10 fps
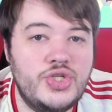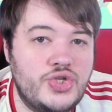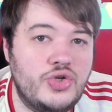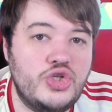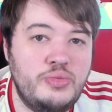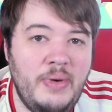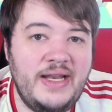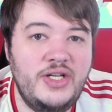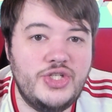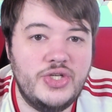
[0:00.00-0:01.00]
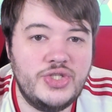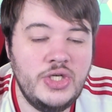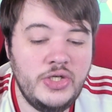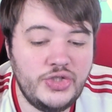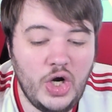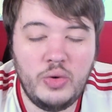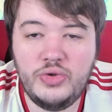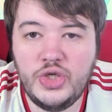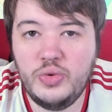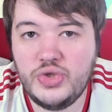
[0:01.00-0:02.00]
trust managers,
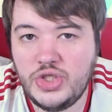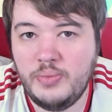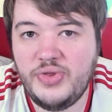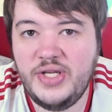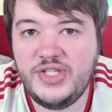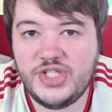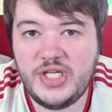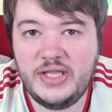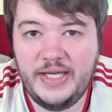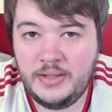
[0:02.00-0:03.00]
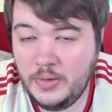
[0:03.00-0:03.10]
don't do something silly.